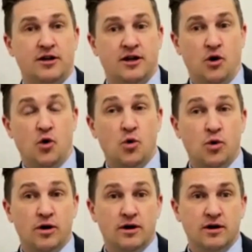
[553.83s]

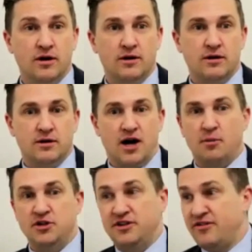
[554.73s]
or how would
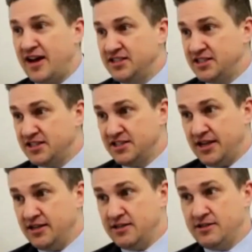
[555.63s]
you define
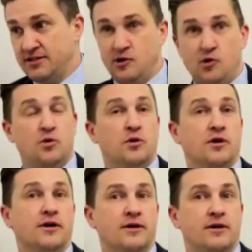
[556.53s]
success
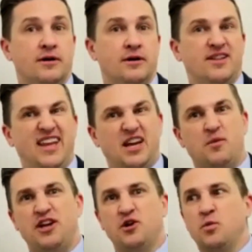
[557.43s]
or take away
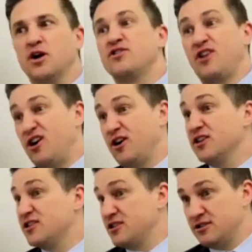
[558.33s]
your work targets
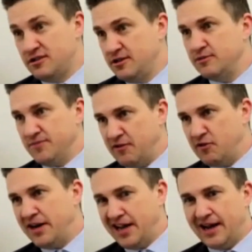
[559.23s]
because you know everybody
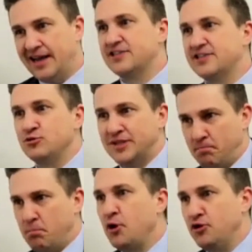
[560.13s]
kind of gets to
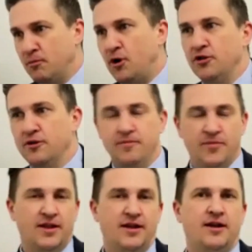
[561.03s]
put them on yeah
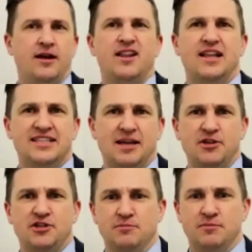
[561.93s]
let's give me
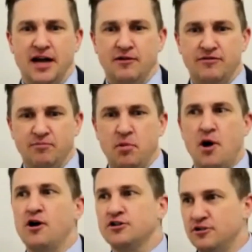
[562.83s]
some kind of
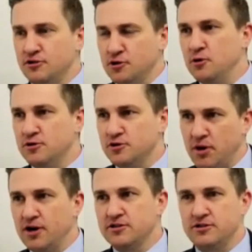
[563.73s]
personal goals or
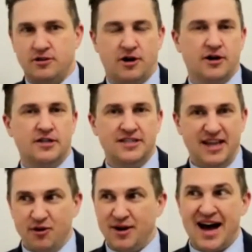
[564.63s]
personal targets if you're
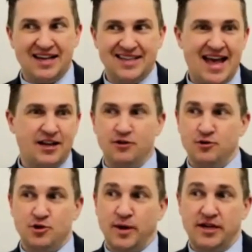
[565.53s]
to ask any of those
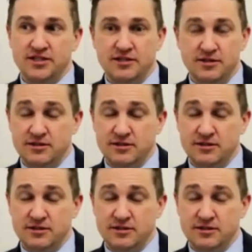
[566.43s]
questions